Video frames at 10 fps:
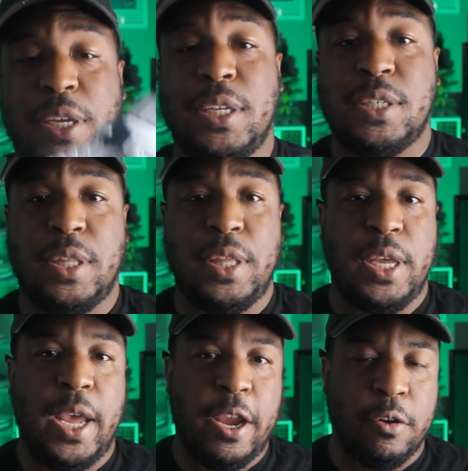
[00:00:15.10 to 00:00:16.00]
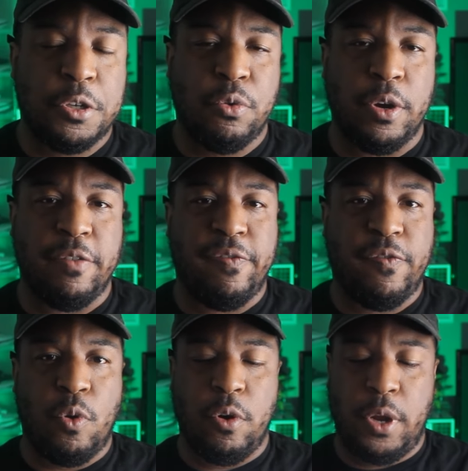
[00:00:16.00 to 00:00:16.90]
is the Air Jordan
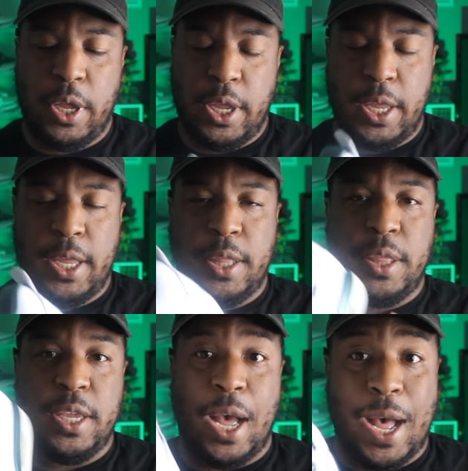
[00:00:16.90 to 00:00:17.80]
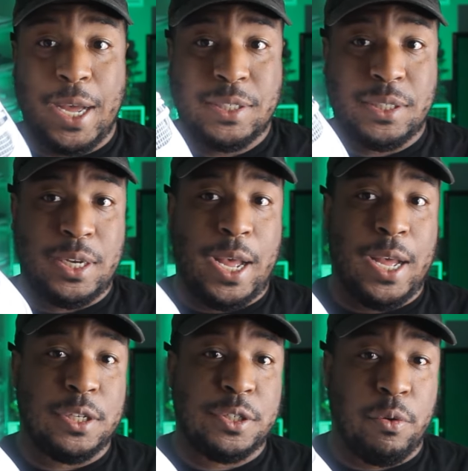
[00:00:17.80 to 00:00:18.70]
4 in the
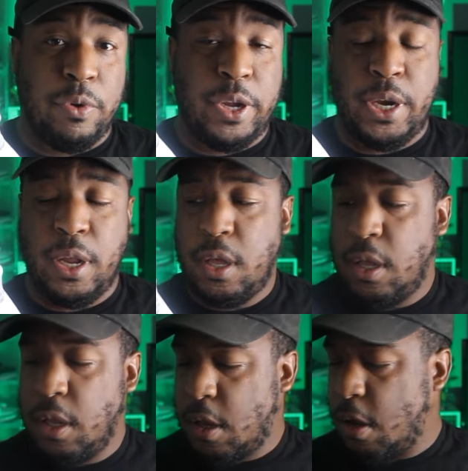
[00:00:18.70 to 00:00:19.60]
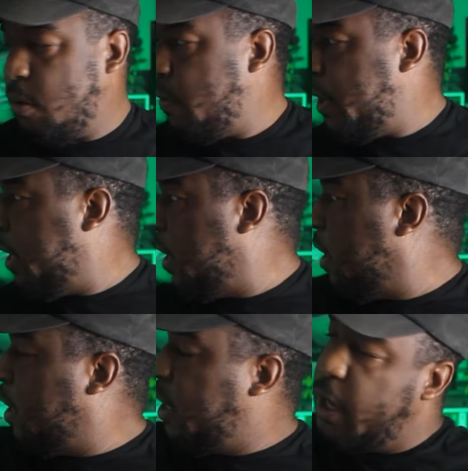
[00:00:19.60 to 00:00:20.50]
oxidized green colorway.
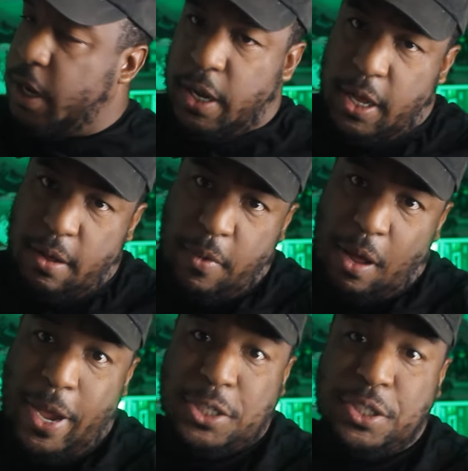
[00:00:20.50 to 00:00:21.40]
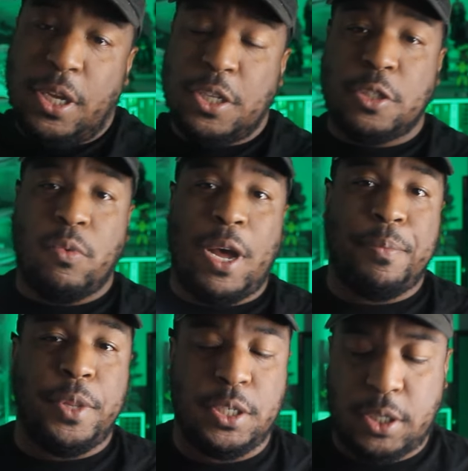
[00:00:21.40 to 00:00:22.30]
And I'm actually going to swap
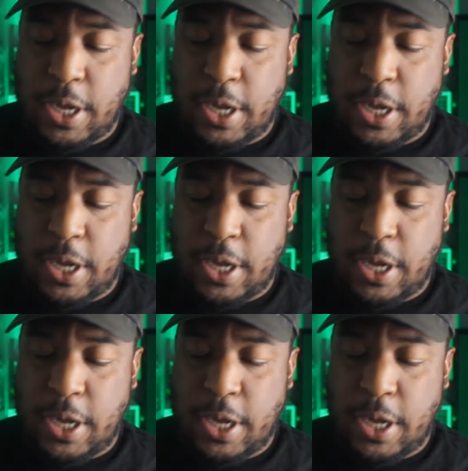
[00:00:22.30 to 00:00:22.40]
this